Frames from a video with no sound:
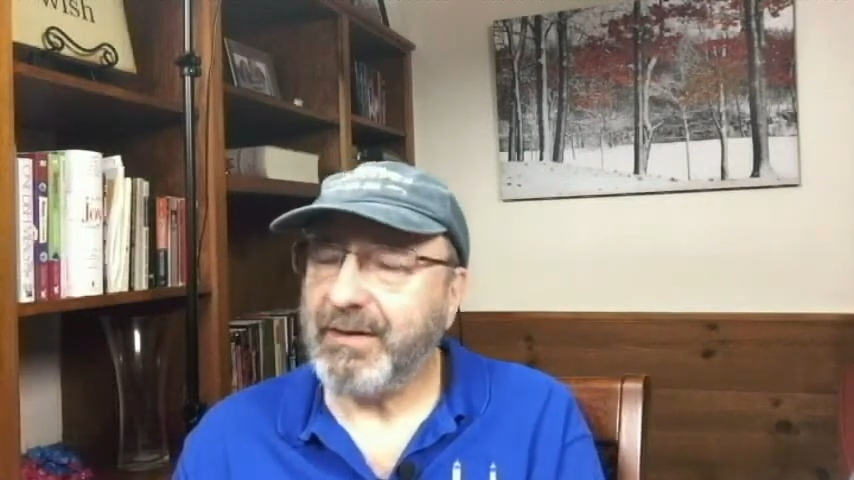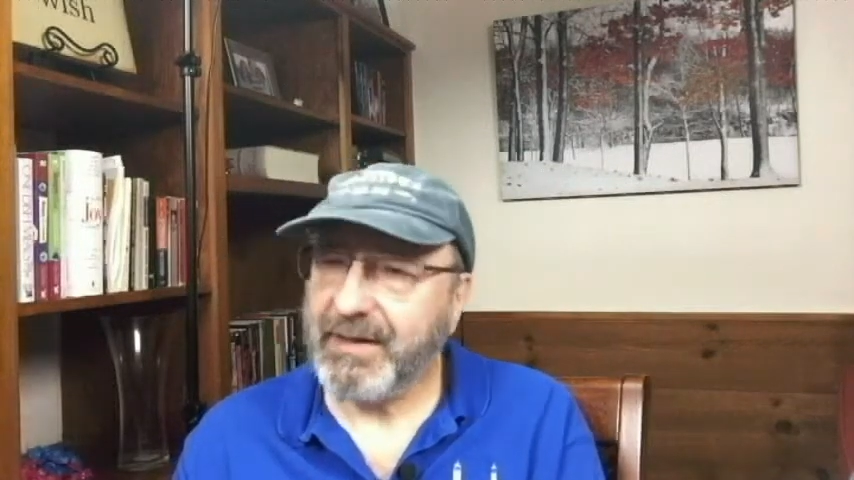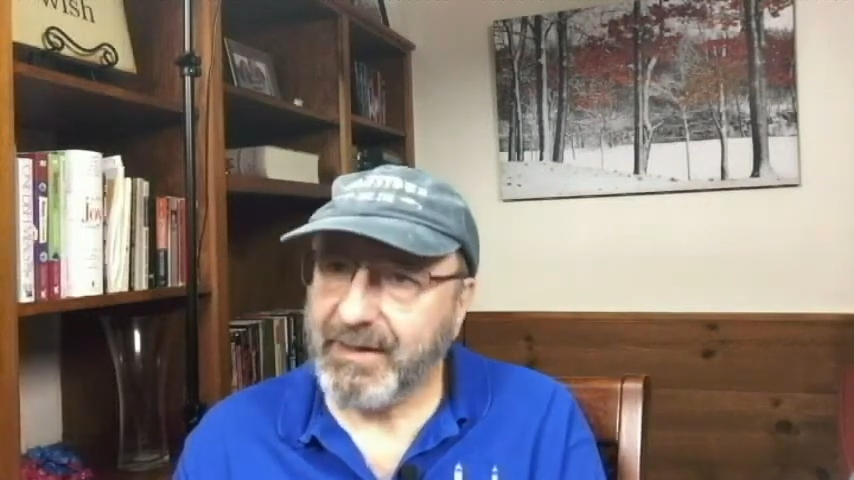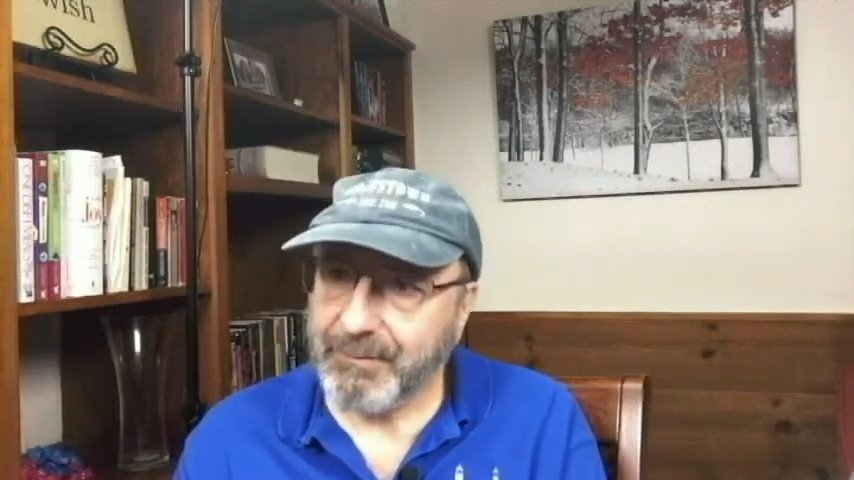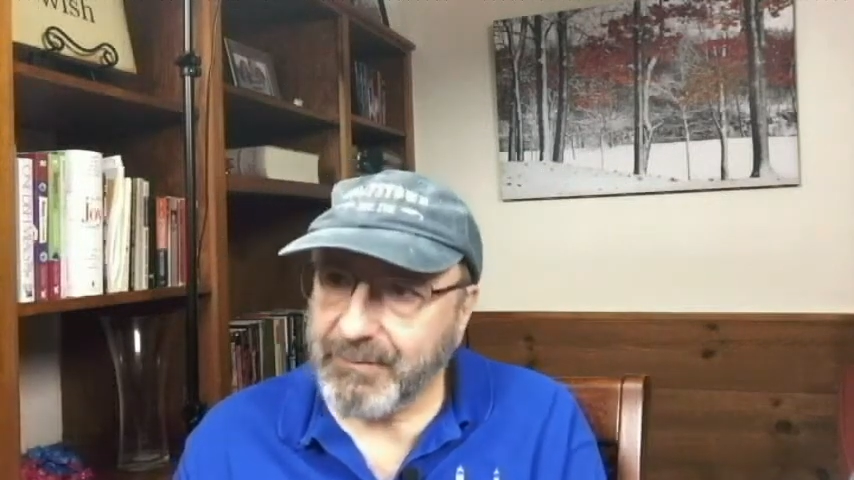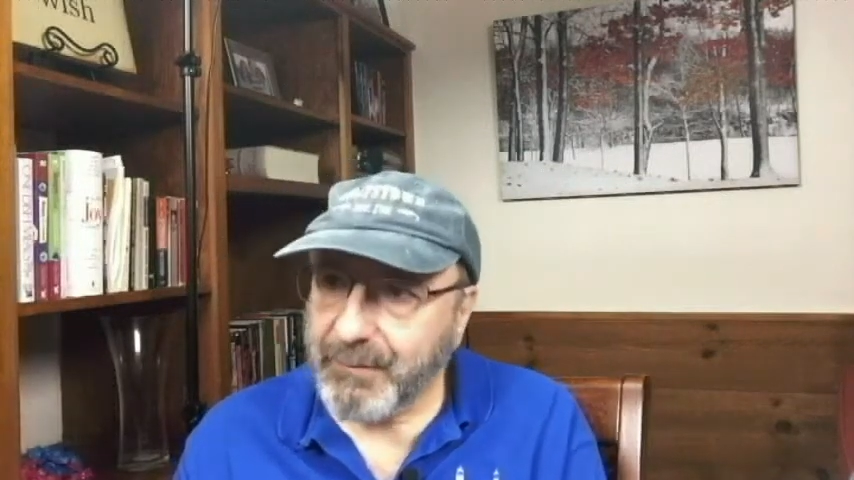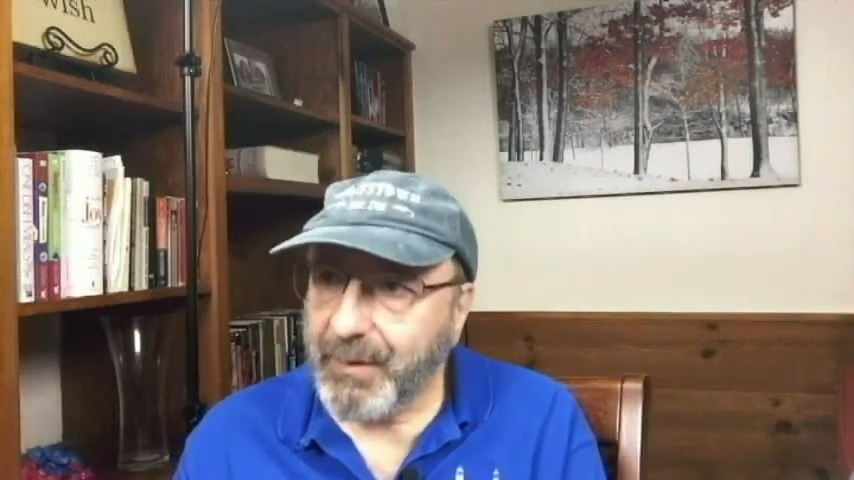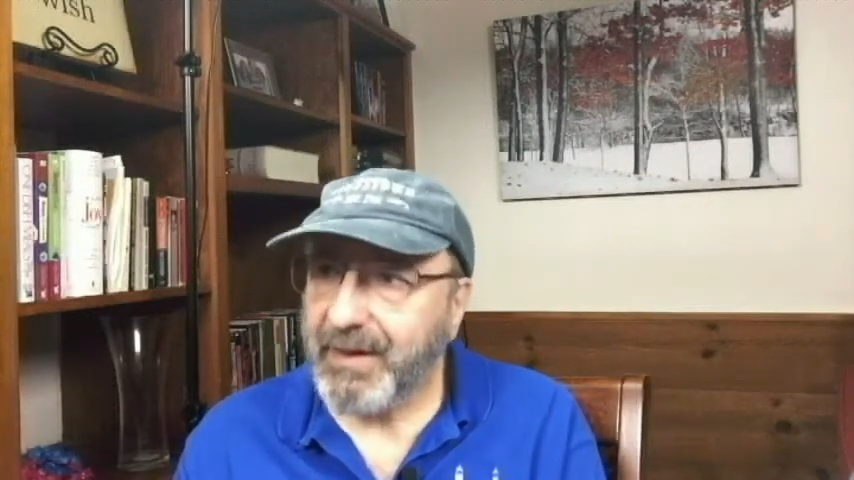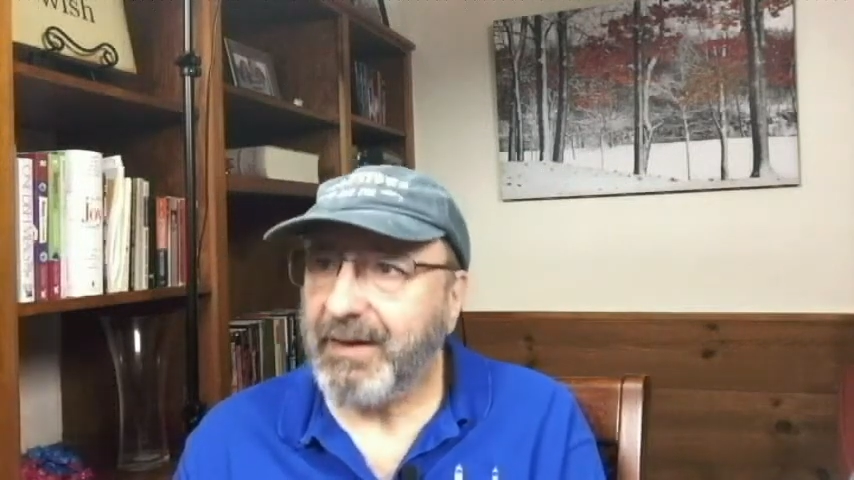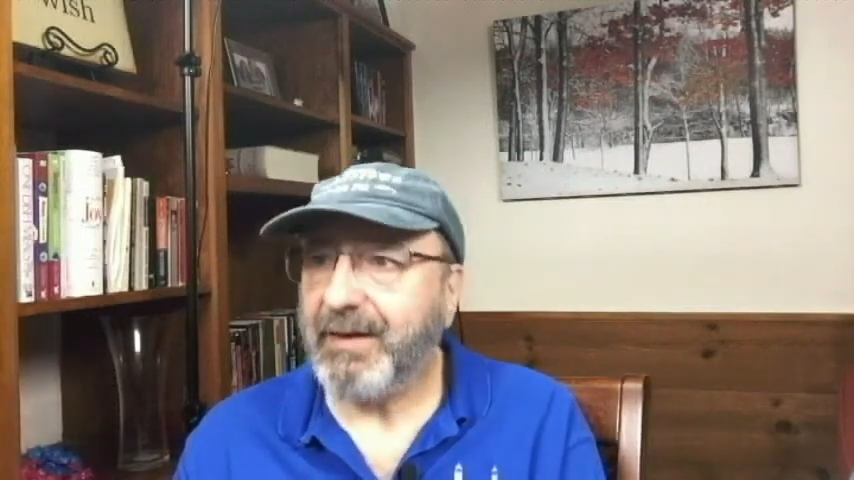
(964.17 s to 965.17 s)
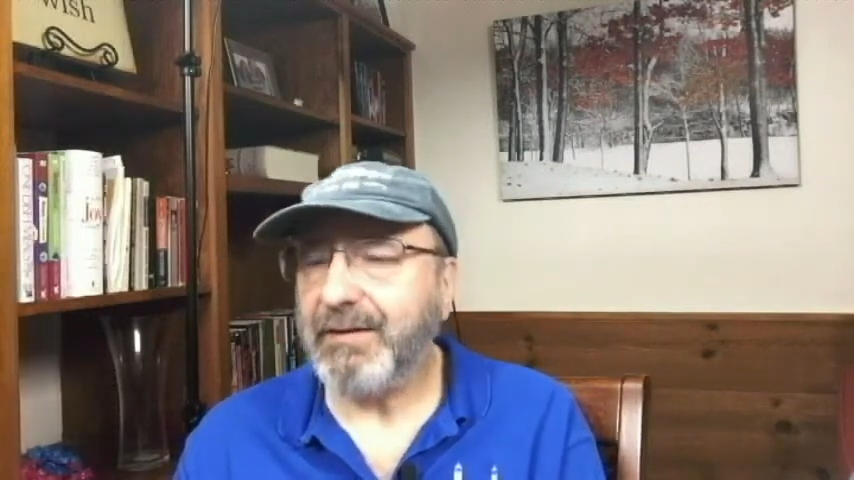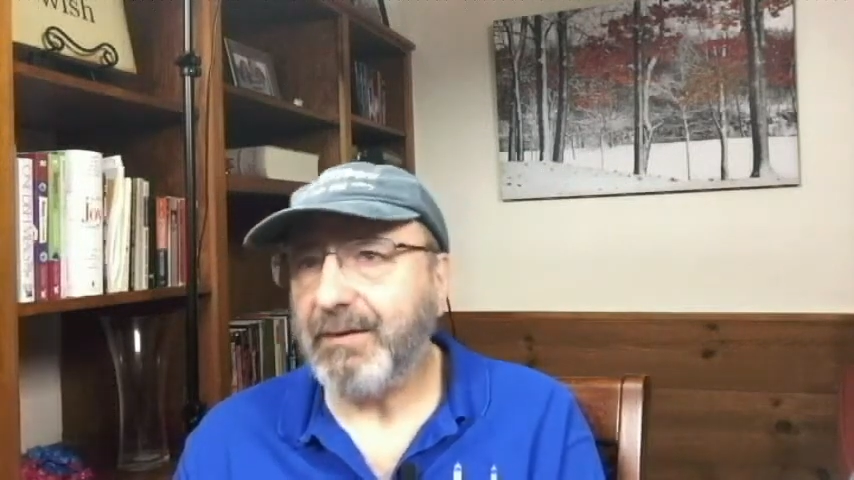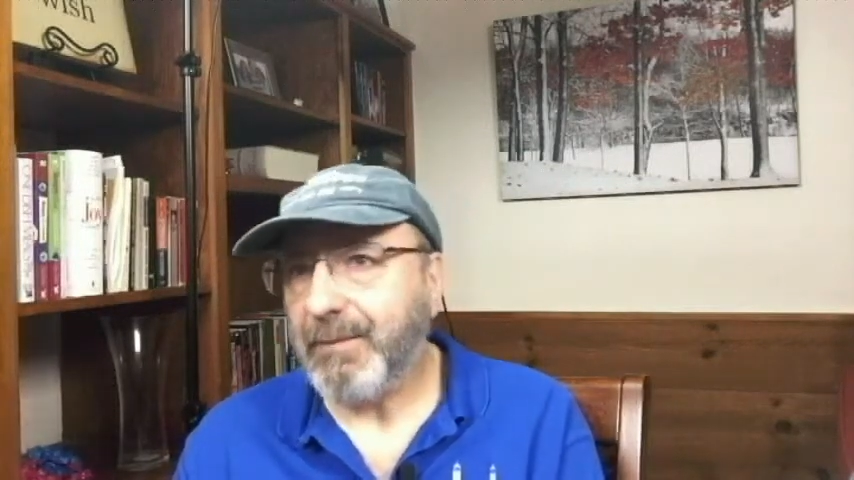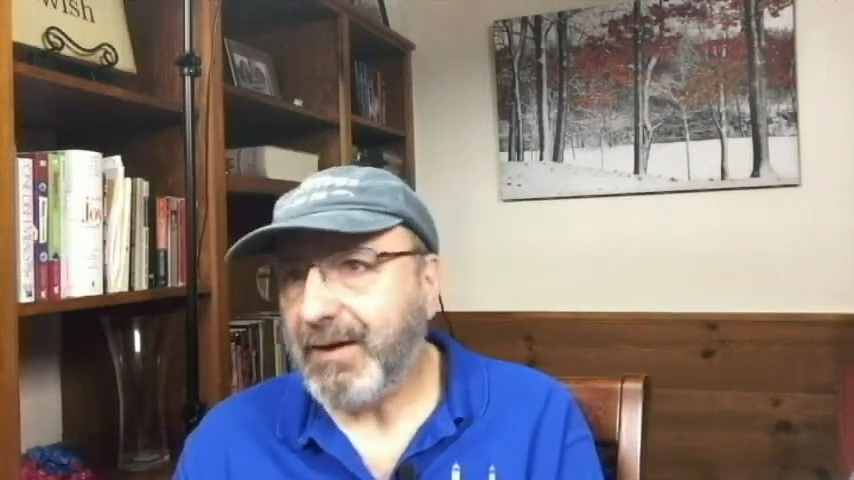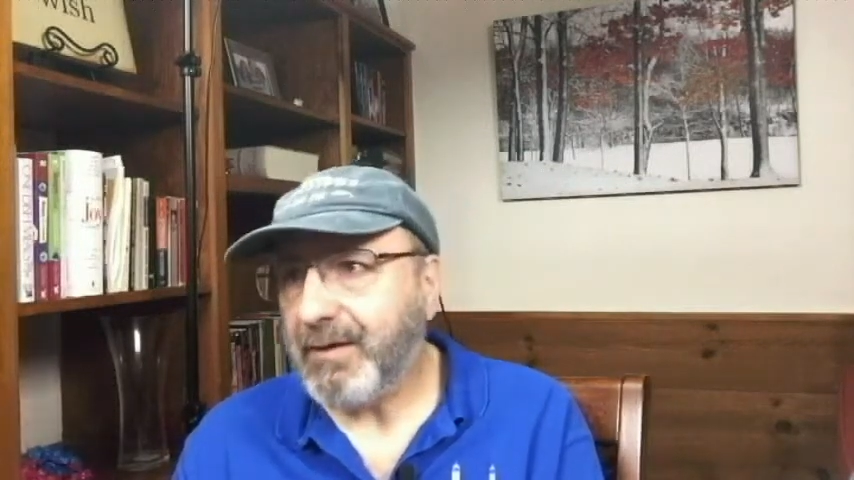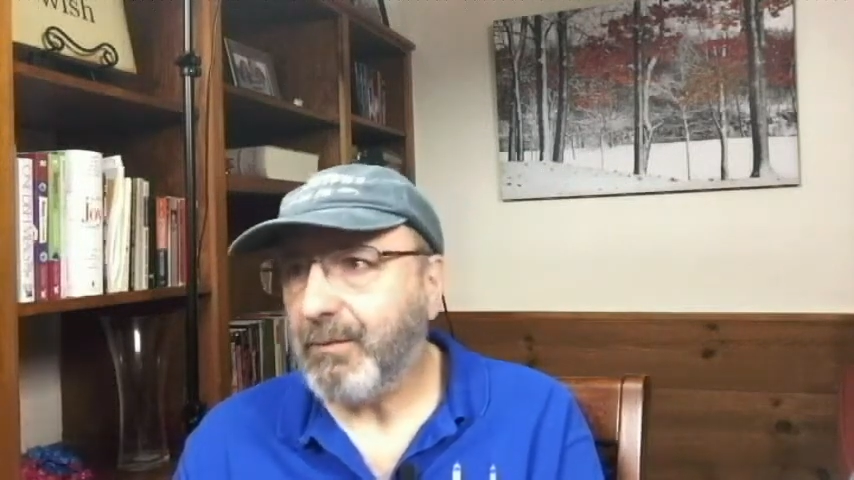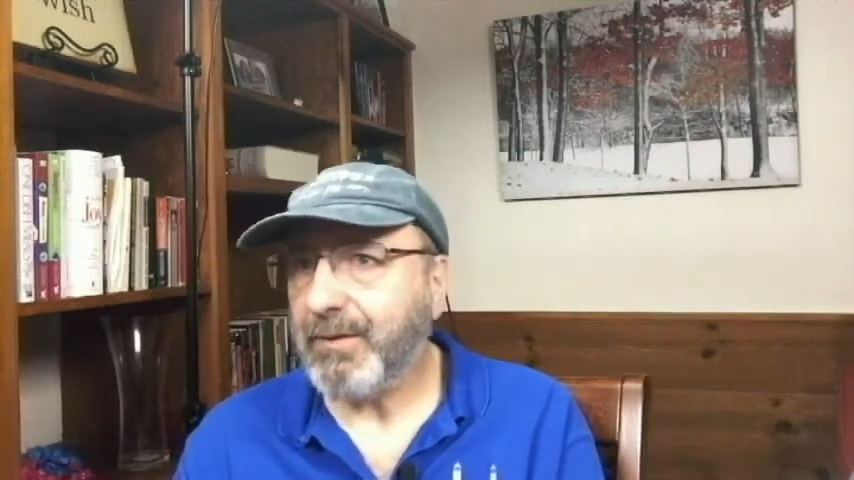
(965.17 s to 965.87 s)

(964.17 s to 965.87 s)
and I kept debating